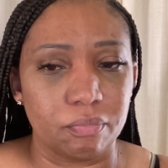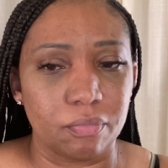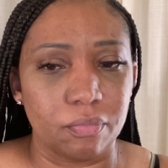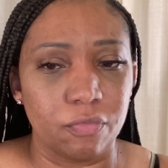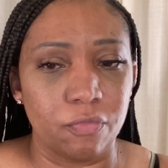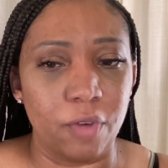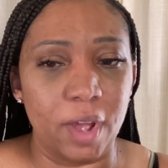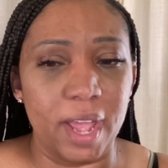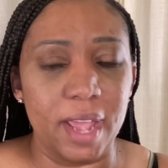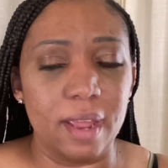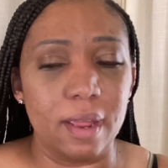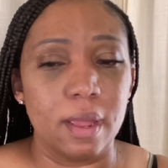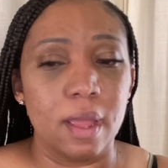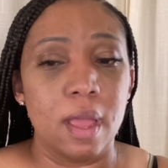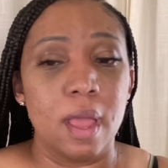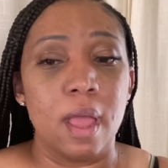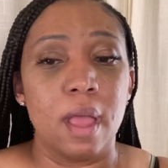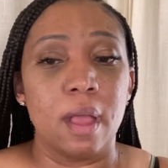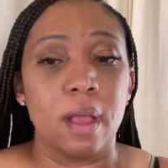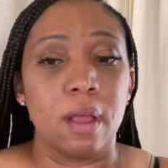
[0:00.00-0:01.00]
Right?
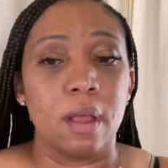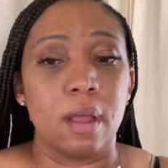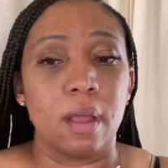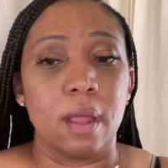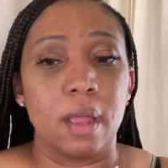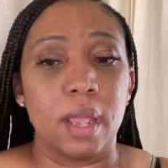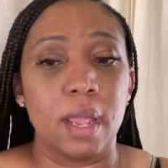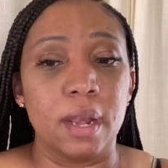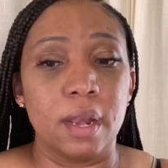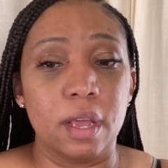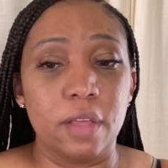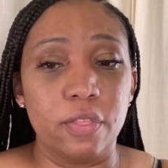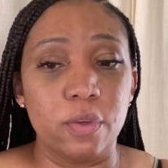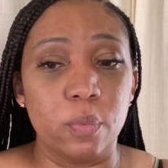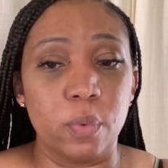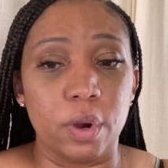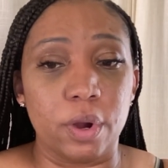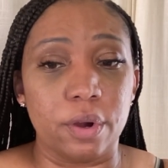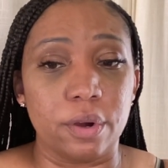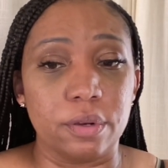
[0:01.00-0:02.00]
In other
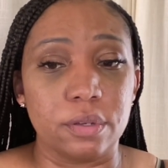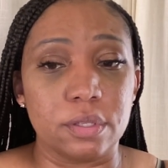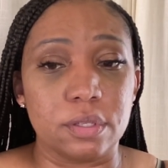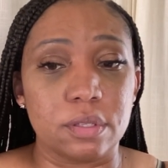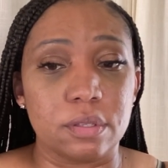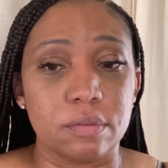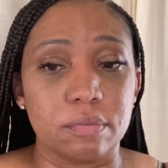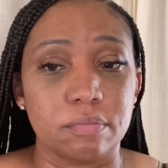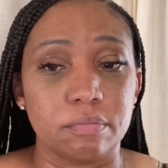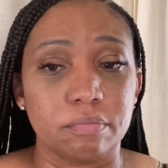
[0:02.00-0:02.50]
words,